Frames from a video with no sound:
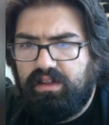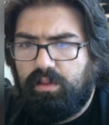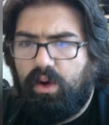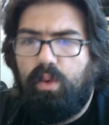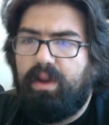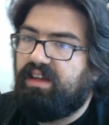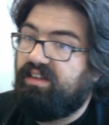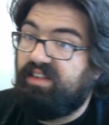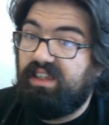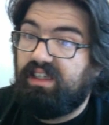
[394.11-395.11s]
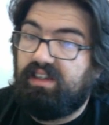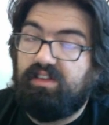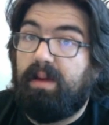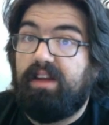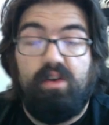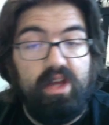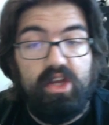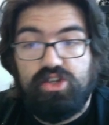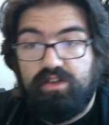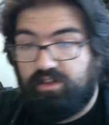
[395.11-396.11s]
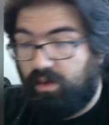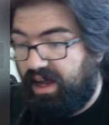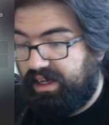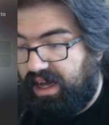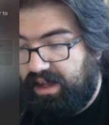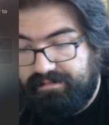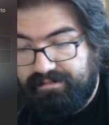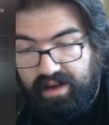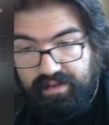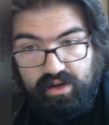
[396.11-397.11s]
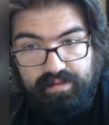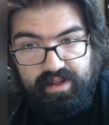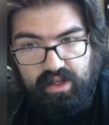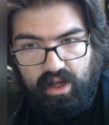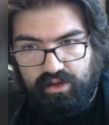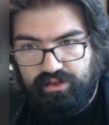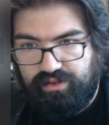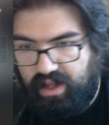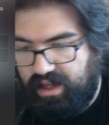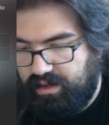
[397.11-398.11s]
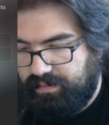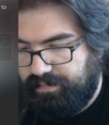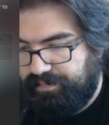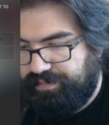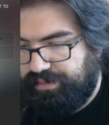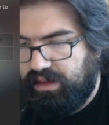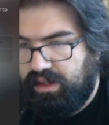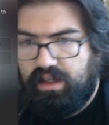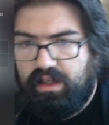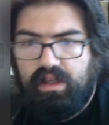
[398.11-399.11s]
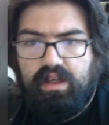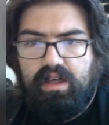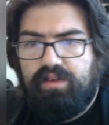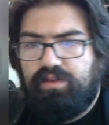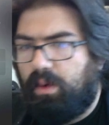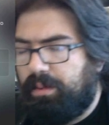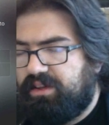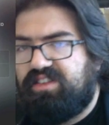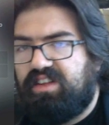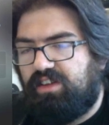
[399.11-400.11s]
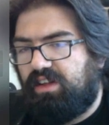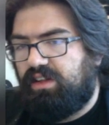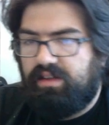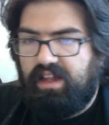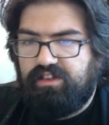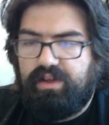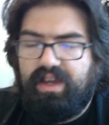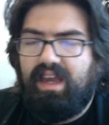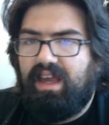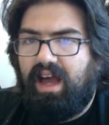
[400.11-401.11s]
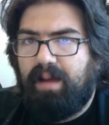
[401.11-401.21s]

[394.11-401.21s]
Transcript: Well, oh wait, D is my donation, so I got $550 for that. If you want to put the cents on there, that's okay.